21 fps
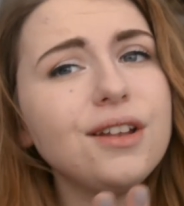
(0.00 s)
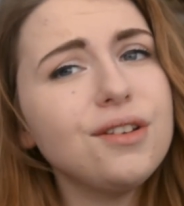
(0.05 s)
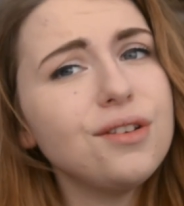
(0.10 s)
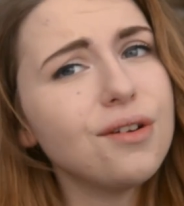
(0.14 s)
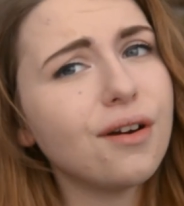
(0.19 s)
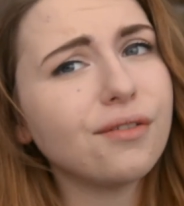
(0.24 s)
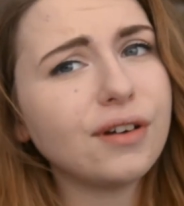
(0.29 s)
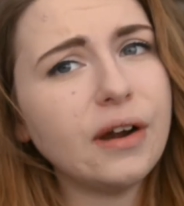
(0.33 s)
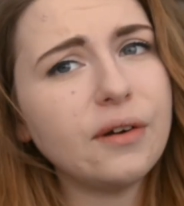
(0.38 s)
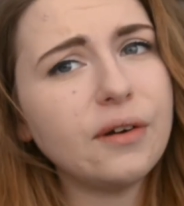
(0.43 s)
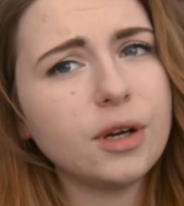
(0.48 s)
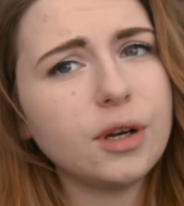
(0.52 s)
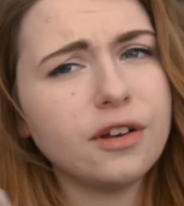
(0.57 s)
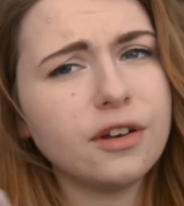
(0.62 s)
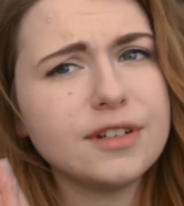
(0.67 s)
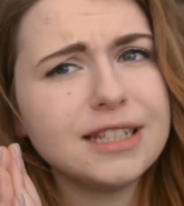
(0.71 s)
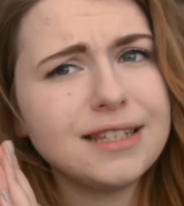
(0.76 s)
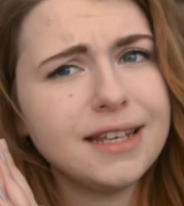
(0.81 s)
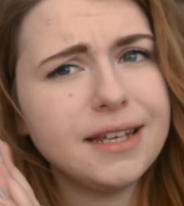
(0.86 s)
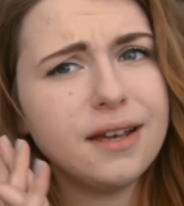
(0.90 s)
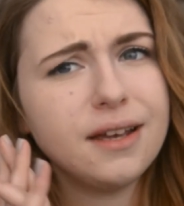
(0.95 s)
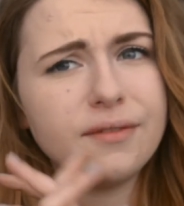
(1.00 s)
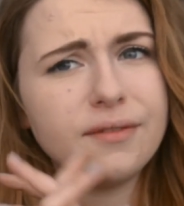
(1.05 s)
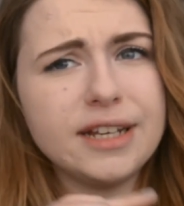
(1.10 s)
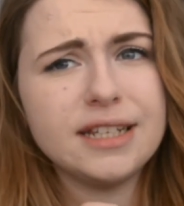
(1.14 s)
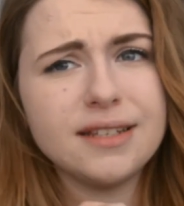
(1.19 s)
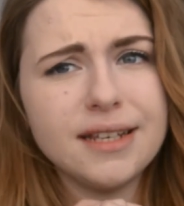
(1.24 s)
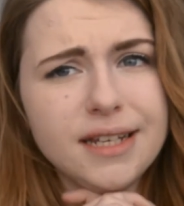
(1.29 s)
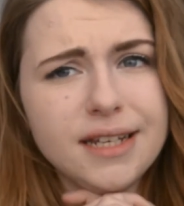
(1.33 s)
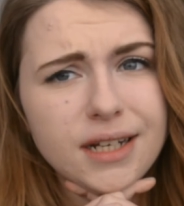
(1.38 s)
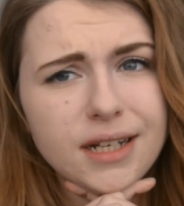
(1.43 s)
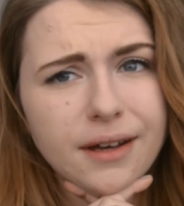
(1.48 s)
Not for everyone,
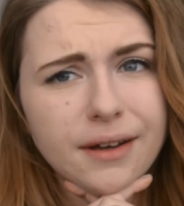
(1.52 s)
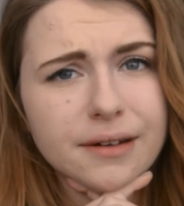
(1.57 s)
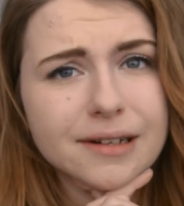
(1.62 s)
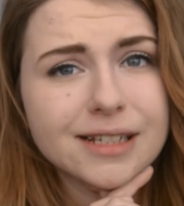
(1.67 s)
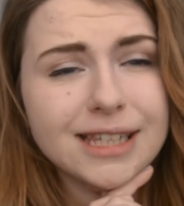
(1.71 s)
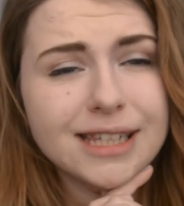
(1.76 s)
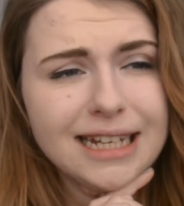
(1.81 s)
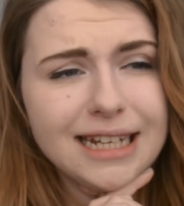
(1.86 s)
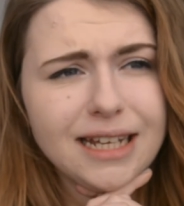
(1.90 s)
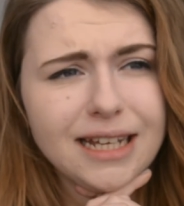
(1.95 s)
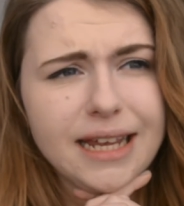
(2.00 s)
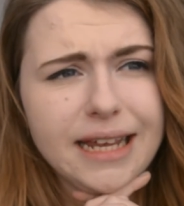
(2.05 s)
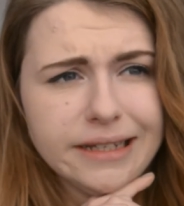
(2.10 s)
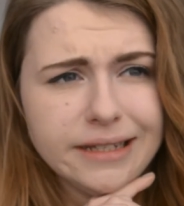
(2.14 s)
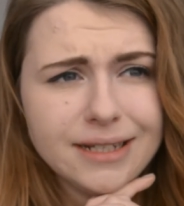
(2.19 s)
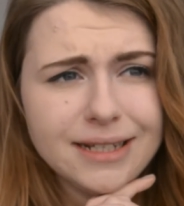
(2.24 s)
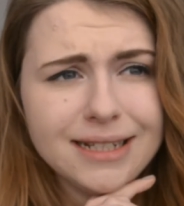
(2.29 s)
obviously, you know, cleaning is